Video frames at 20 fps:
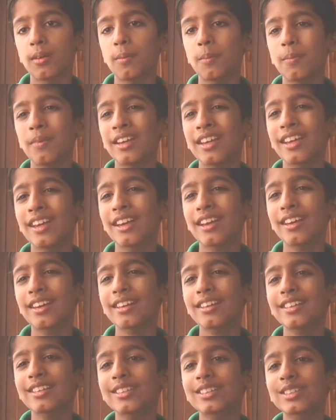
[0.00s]
My
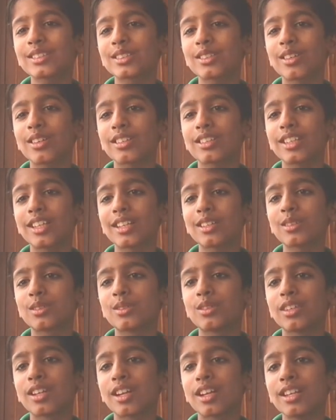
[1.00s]
handwriting is not that
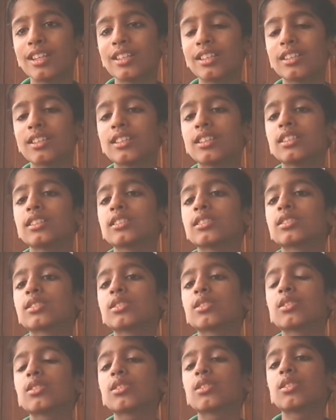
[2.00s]
good, right?
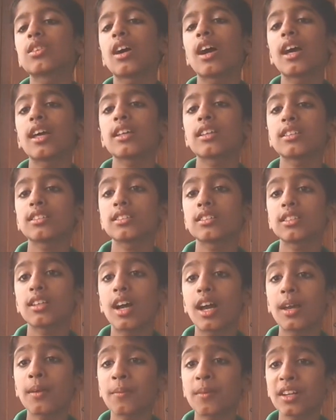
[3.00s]
So I
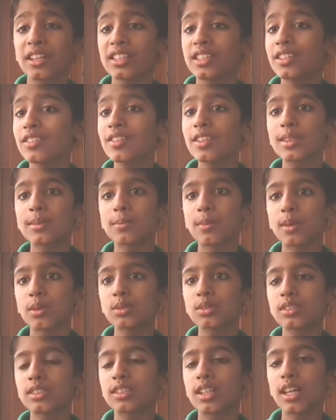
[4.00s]
am writing with
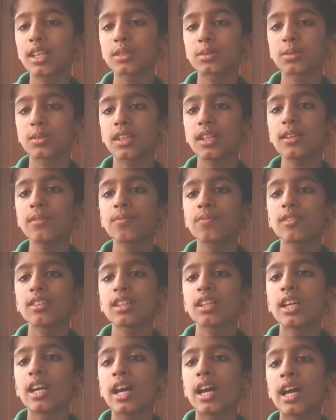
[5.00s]
mouse. That's right.
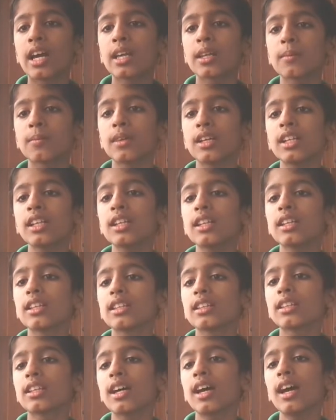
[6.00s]
Animal
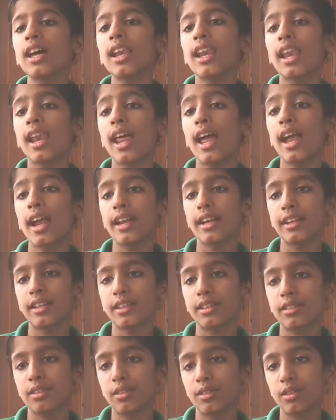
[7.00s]
in the land.
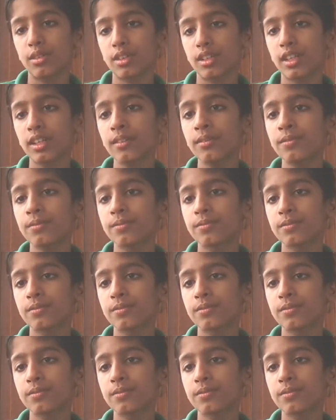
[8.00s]
Okay.